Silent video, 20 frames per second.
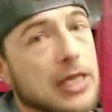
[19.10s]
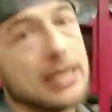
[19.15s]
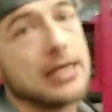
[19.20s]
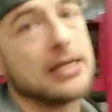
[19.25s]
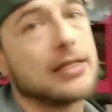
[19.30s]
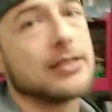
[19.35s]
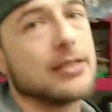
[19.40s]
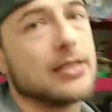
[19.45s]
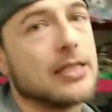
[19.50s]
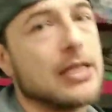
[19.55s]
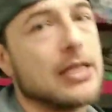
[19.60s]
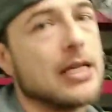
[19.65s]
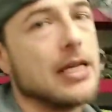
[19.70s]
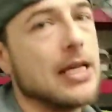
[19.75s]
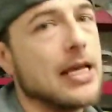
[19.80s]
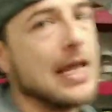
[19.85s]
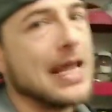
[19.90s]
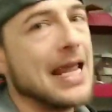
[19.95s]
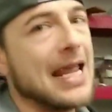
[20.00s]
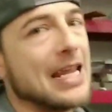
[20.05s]
legacy
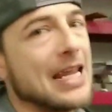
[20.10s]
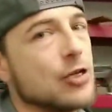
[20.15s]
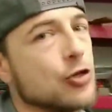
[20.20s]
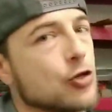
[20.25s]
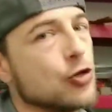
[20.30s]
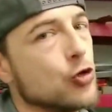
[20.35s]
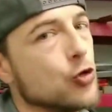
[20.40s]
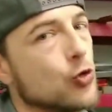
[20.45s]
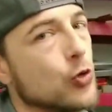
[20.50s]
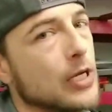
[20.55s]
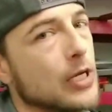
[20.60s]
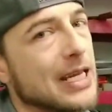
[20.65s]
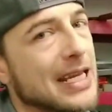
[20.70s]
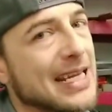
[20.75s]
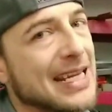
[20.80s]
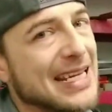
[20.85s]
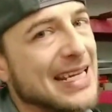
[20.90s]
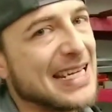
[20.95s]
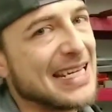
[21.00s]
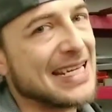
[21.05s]
and do
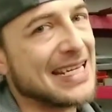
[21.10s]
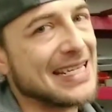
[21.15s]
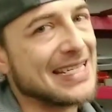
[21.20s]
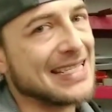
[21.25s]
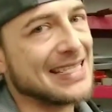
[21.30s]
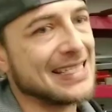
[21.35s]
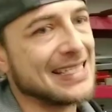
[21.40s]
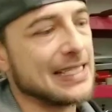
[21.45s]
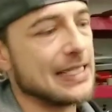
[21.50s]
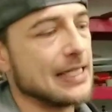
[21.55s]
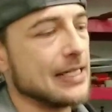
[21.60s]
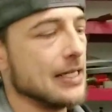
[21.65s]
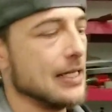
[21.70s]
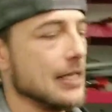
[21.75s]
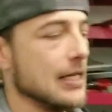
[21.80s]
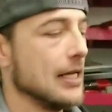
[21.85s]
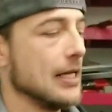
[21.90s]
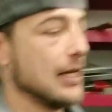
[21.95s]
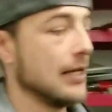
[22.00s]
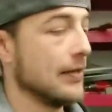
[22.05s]
it easy.
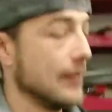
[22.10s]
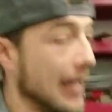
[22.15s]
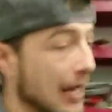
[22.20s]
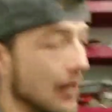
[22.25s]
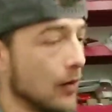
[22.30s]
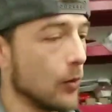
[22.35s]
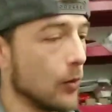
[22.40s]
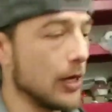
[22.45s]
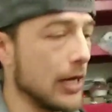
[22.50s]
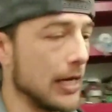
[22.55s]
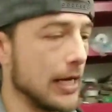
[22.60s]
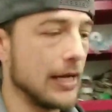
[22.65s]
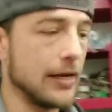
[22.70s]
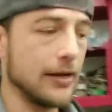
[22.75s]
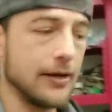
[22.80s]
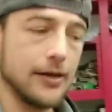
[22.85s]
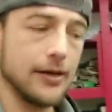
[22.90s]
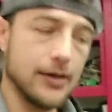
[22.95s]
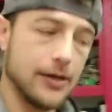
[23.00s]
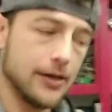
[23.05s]
That
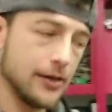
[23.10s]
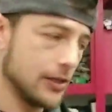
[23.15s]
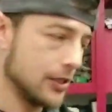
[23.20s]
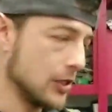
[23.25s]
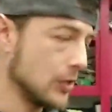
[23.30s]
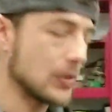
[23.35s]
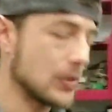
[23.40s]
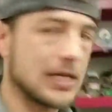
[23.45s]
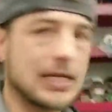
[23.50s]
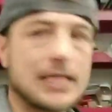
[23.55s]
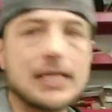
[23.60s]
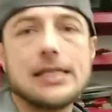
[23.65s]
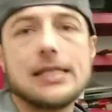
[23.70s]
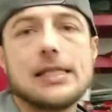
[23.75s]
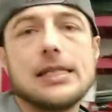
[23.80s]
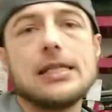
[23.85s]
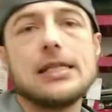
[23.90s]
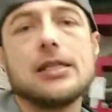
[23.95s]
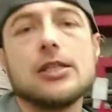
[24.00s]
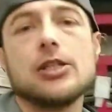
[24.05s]
way, you can
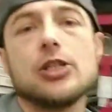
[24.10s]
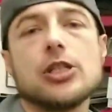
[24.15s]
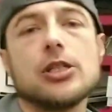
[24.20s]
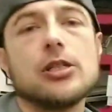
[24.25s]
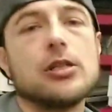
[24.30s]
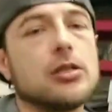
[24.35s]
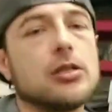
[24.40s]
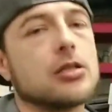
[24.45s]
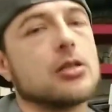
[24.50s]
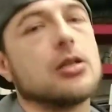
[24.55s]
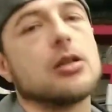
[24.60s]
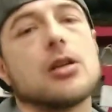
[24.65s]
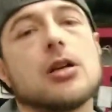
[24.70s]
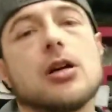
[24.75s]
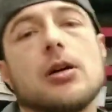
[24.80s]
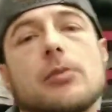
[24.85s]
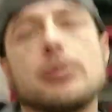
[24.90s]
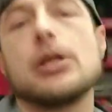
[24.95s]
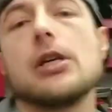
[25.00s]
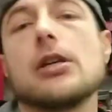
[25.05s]
get the engine, it's gonna
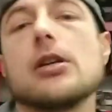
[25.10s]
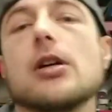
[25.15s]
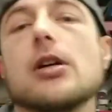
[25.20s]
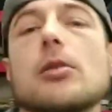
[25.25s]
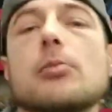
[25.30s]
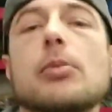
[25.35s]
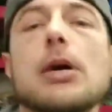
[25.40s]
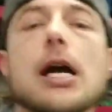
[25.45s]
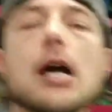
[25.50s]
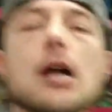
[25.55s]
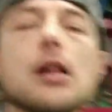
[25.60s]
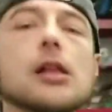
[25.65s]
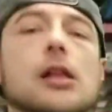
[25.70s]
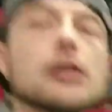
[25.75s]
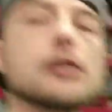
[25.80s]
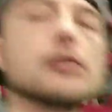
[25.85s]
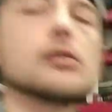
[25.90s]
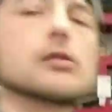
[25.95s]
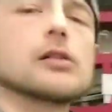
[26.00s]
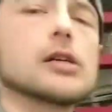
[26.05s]
come in on a
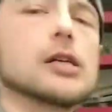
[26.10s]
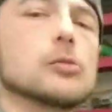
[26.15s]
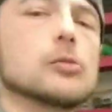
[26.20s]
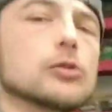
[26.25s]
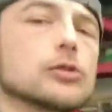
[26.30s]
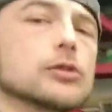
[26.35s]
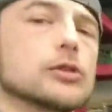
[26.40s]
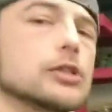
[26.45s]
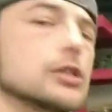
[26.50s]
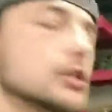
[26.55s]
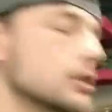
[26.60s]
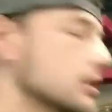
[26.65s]
pallet, you're able to